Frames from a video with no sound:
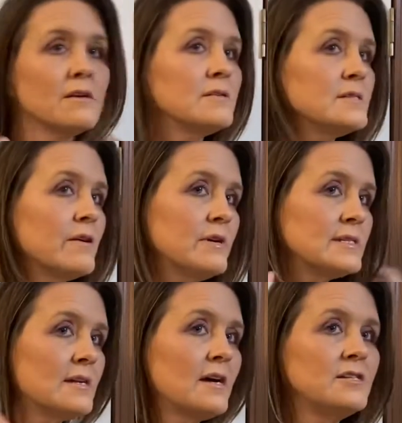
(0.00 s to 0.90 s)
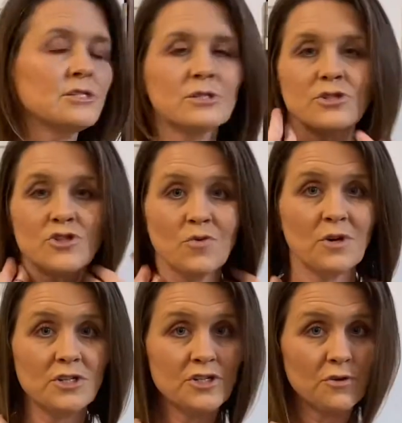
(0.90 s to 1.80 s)
So it's not just a
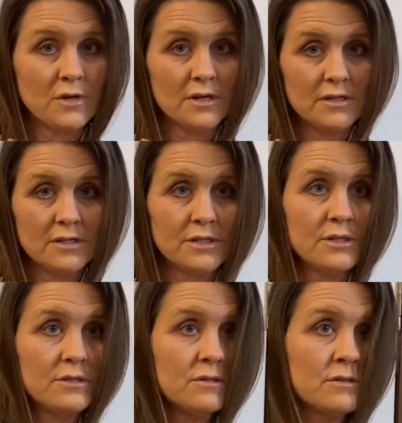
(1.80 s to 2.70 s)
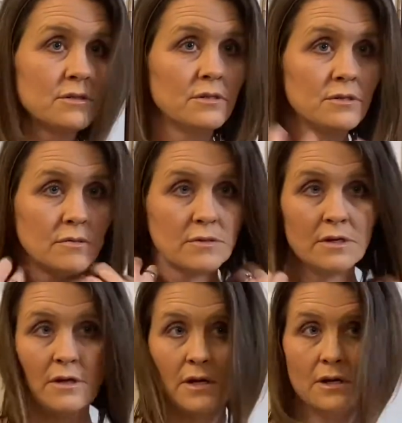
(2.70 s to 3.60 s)
short, short
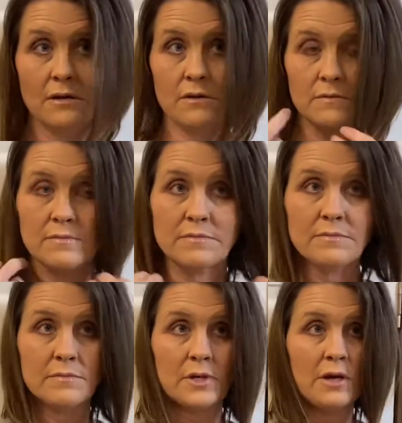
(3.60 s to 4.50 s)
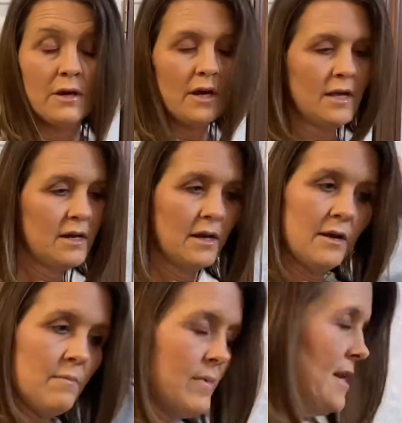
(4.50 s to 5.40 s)
um, cut, but it,